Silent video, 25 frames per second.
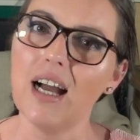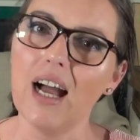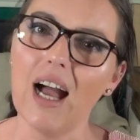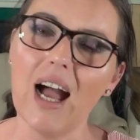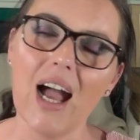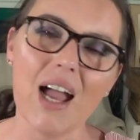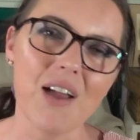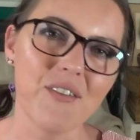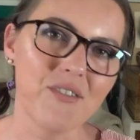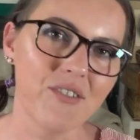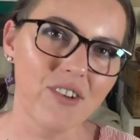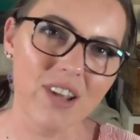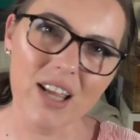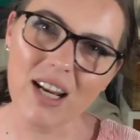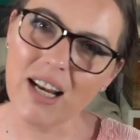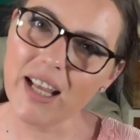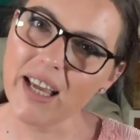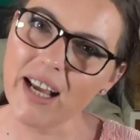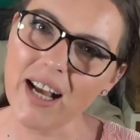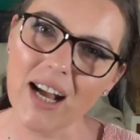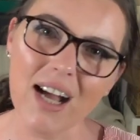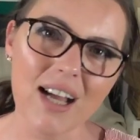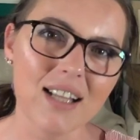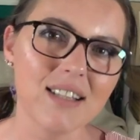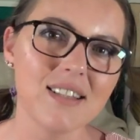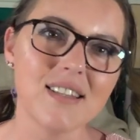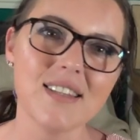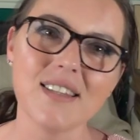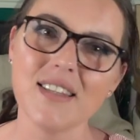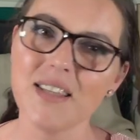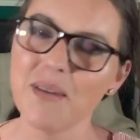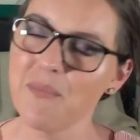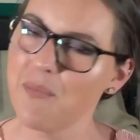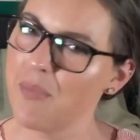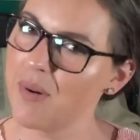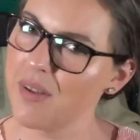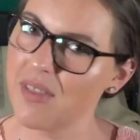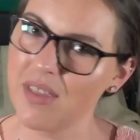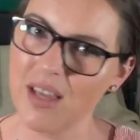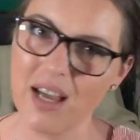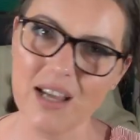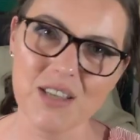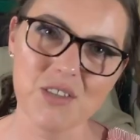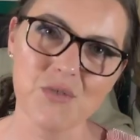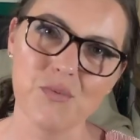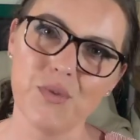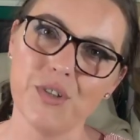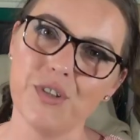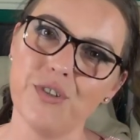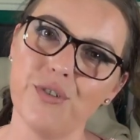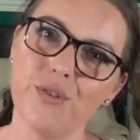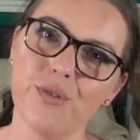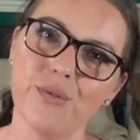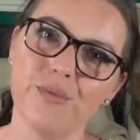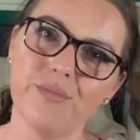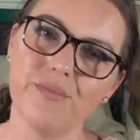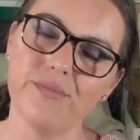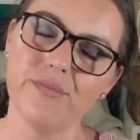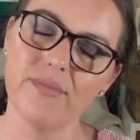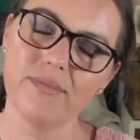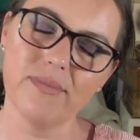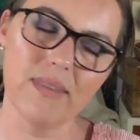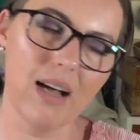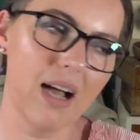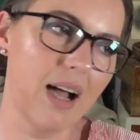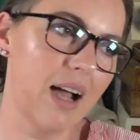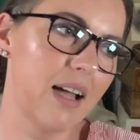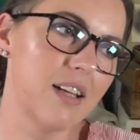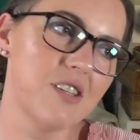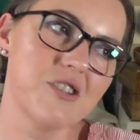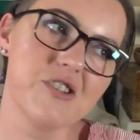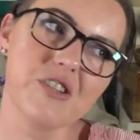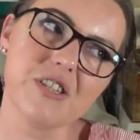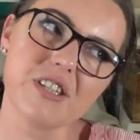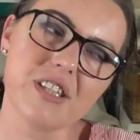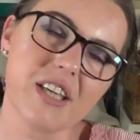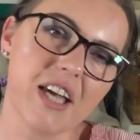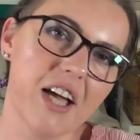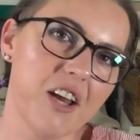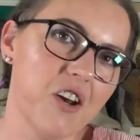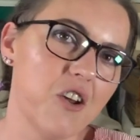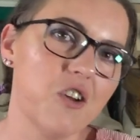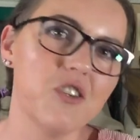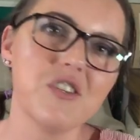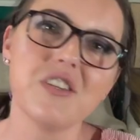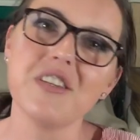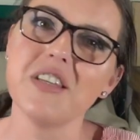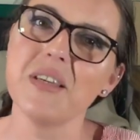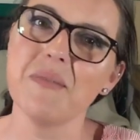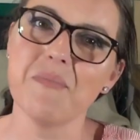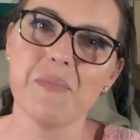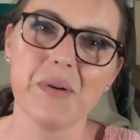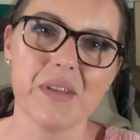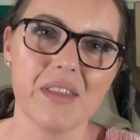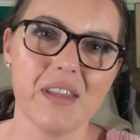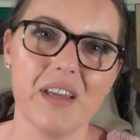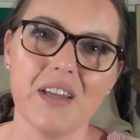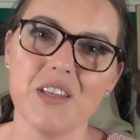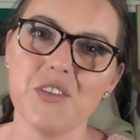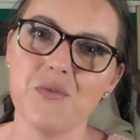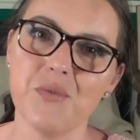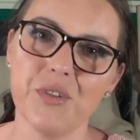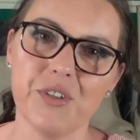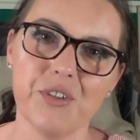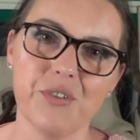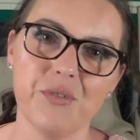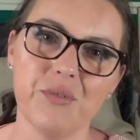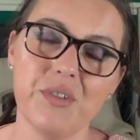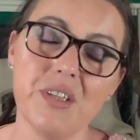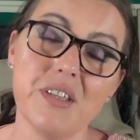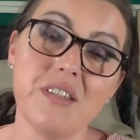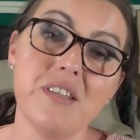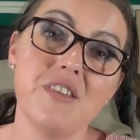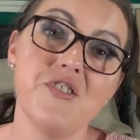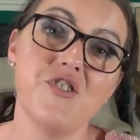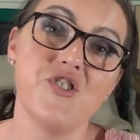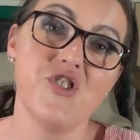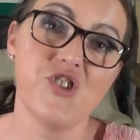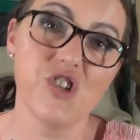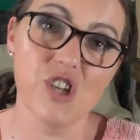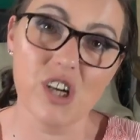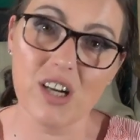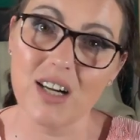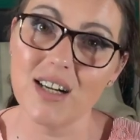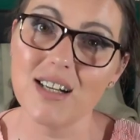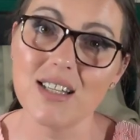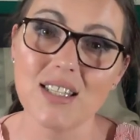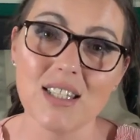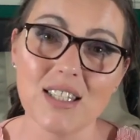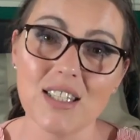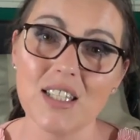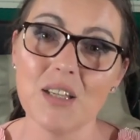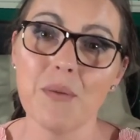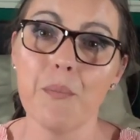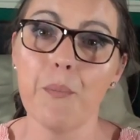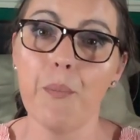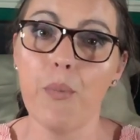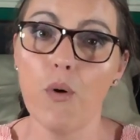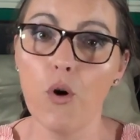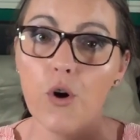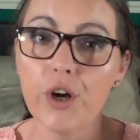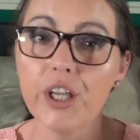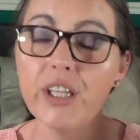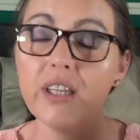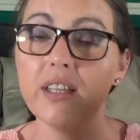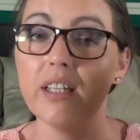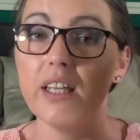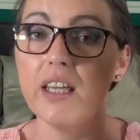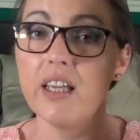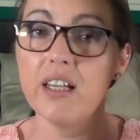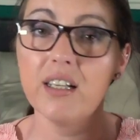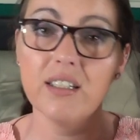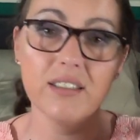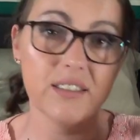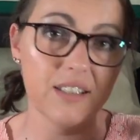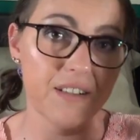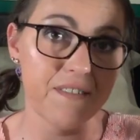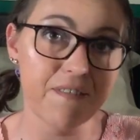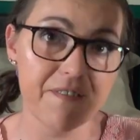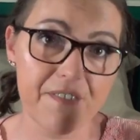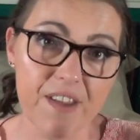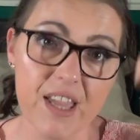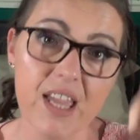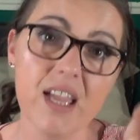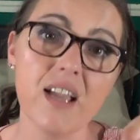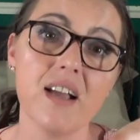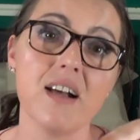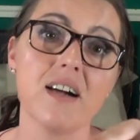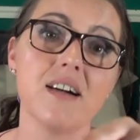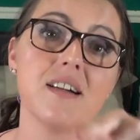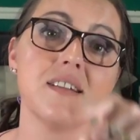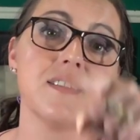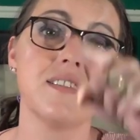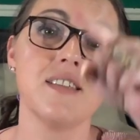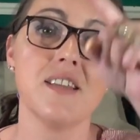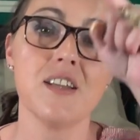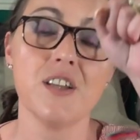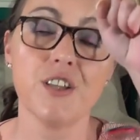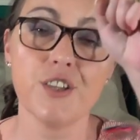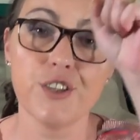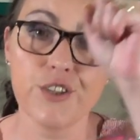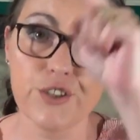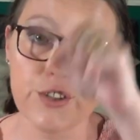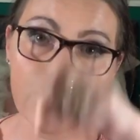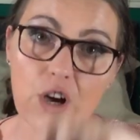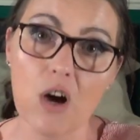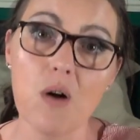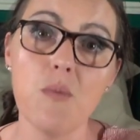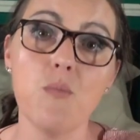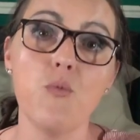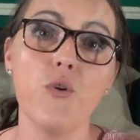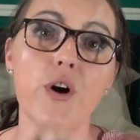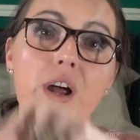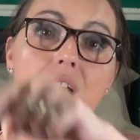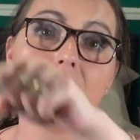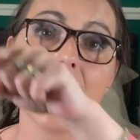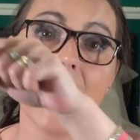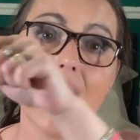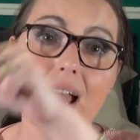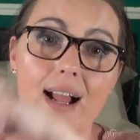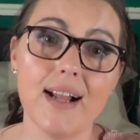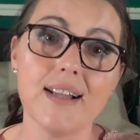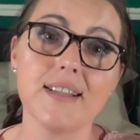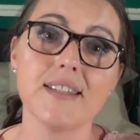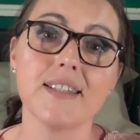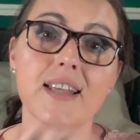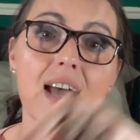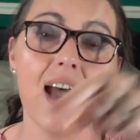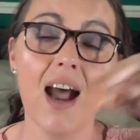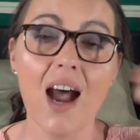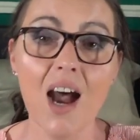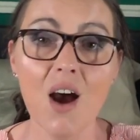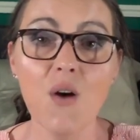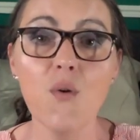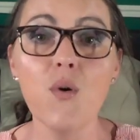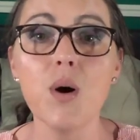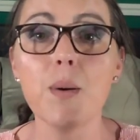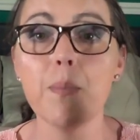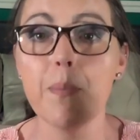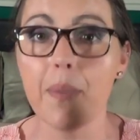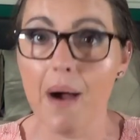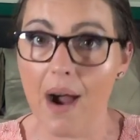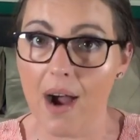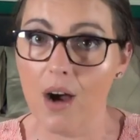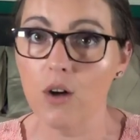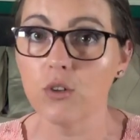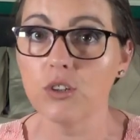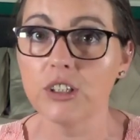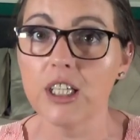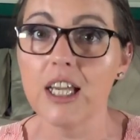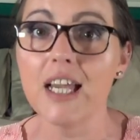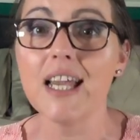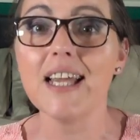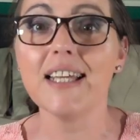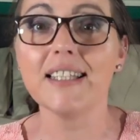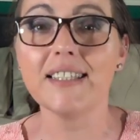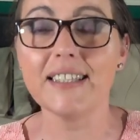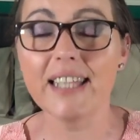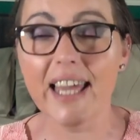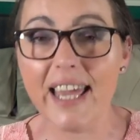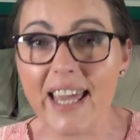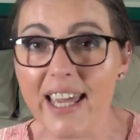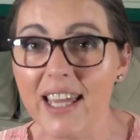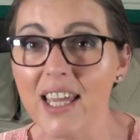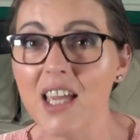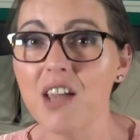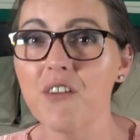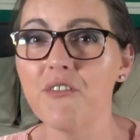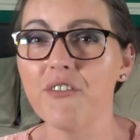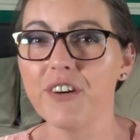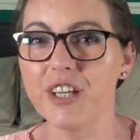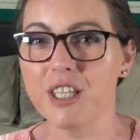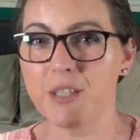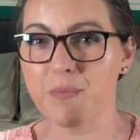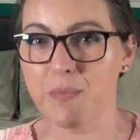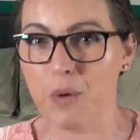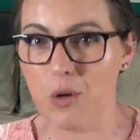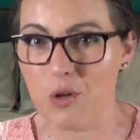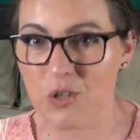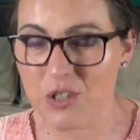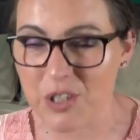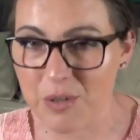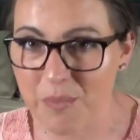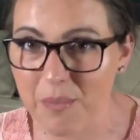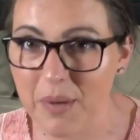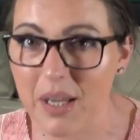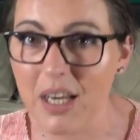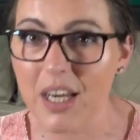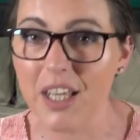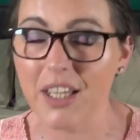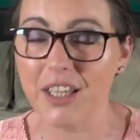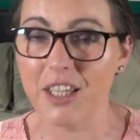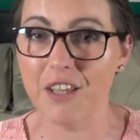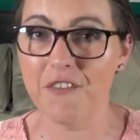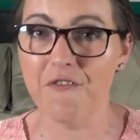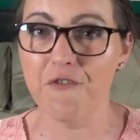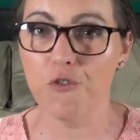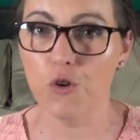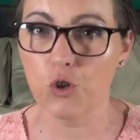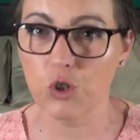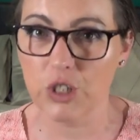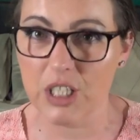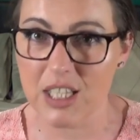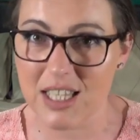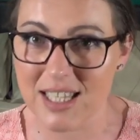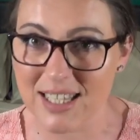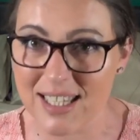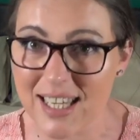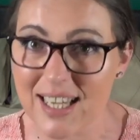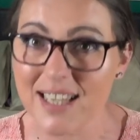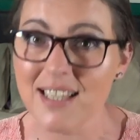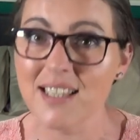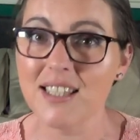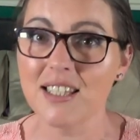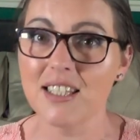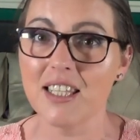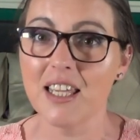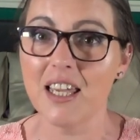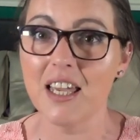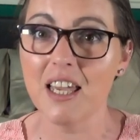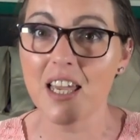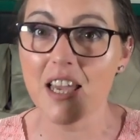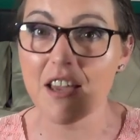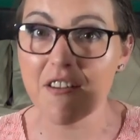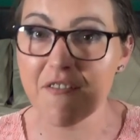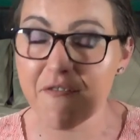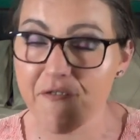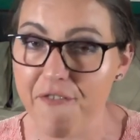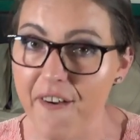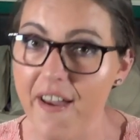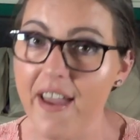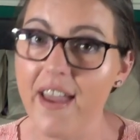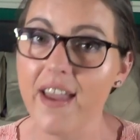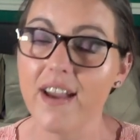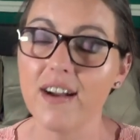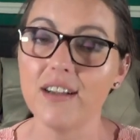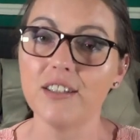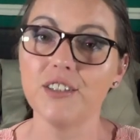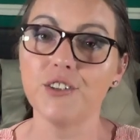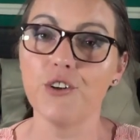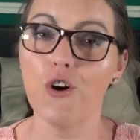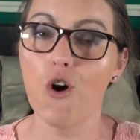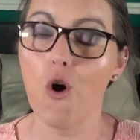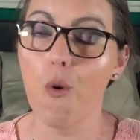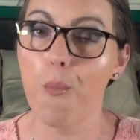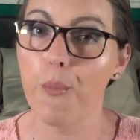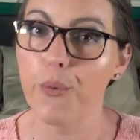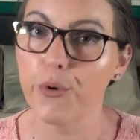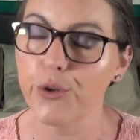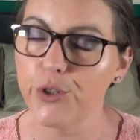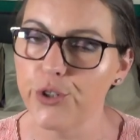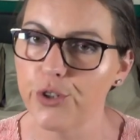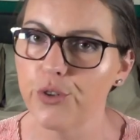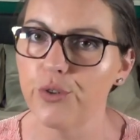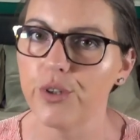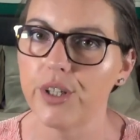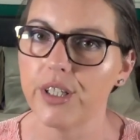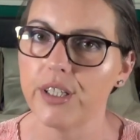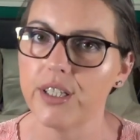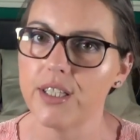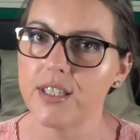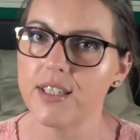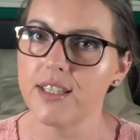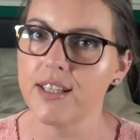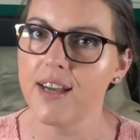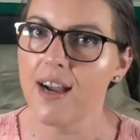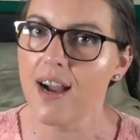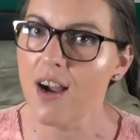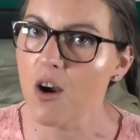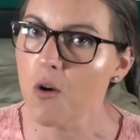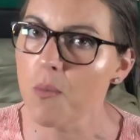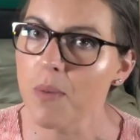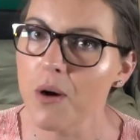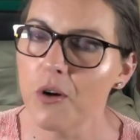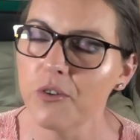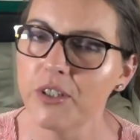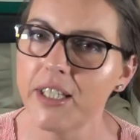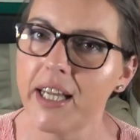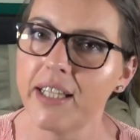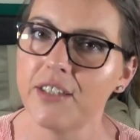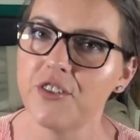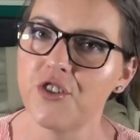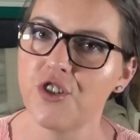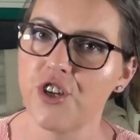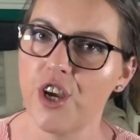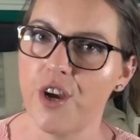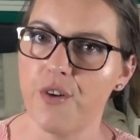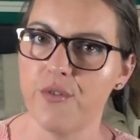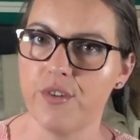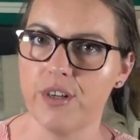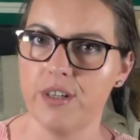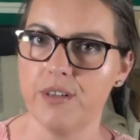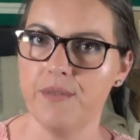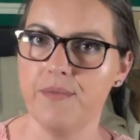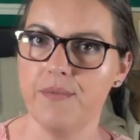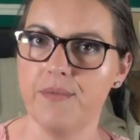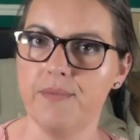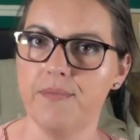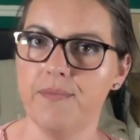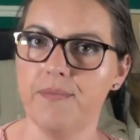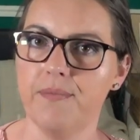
I really can't sympathize with you. I just cannot sympathize with you. This is just pointing the fingers somewhere else. How about taking responsibility for the 60 failed opportunities? How about that, Sharon?